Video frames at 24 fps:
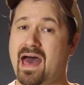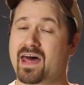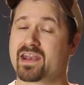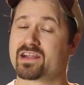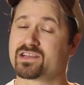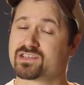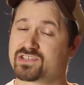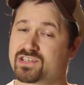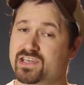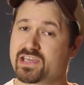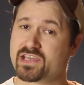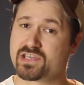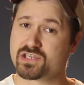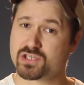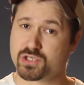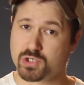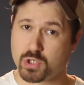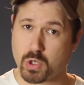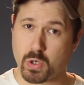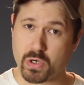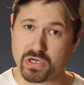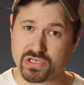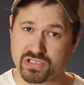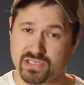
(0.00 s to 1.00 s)
how to change
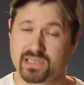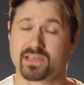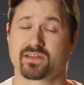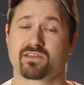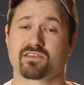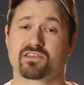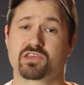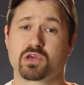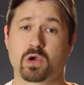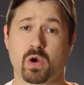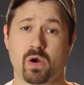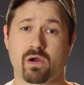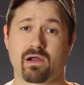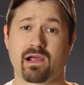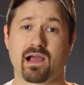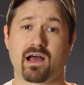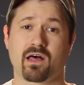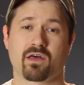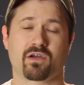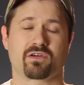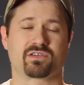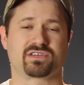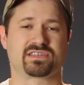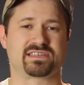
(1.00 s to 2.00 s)
your channel's
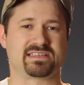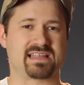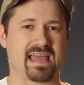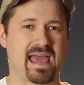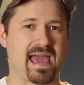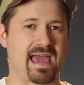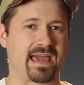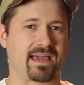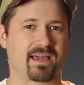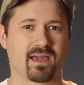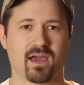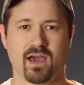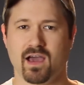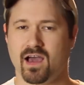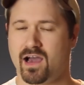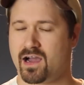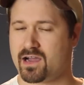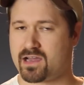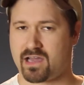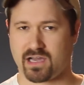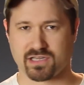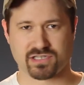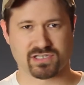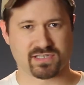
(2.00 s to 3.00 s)
URL or snag a
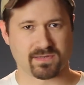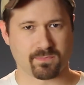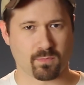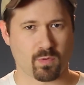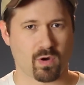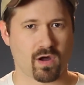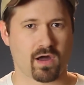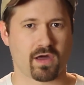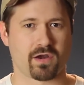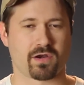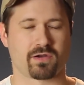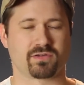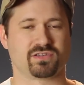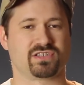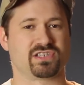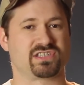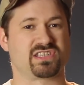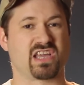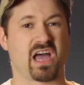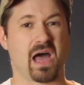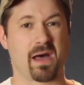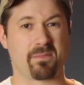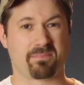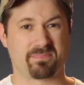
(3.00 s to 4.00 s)
custom one or
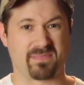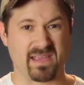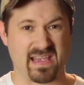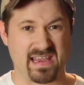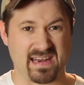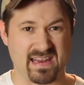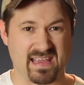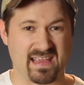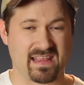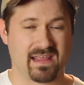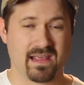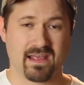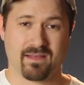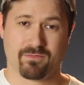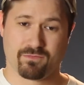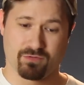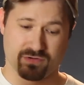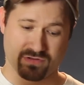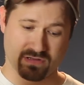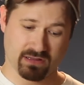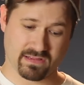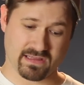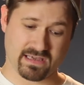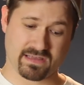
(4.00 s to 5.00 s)
just update it,
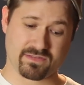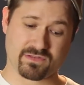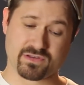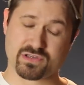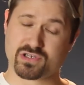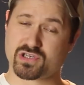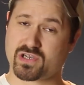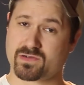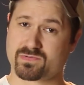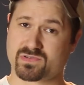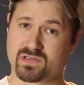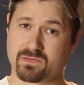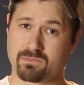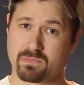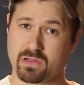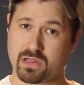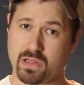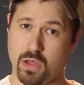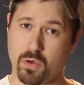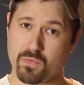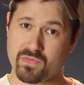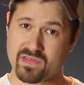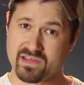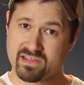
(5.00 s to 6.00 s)
there's a link in the description
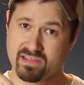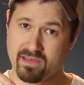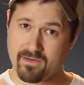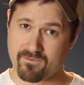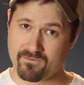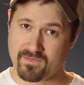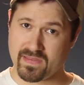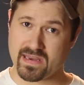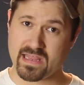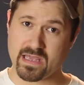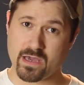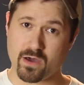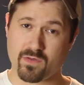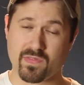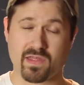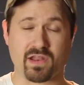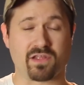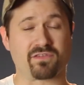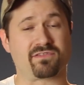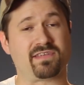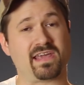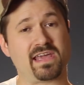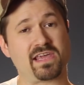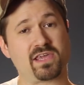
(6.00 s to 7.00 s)
below this video
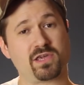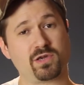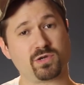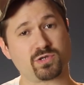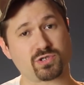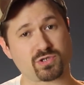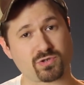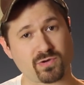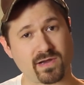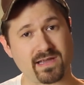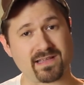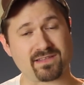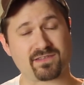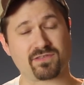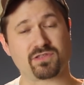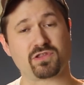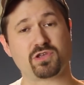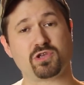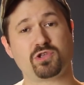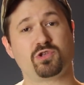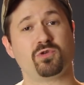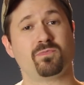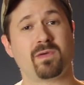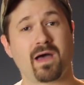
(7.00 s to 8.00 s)
that'll take you straight to the
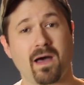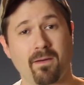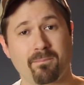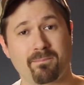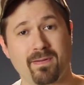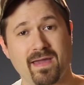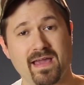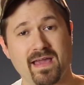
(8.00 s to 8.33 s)
YouTube help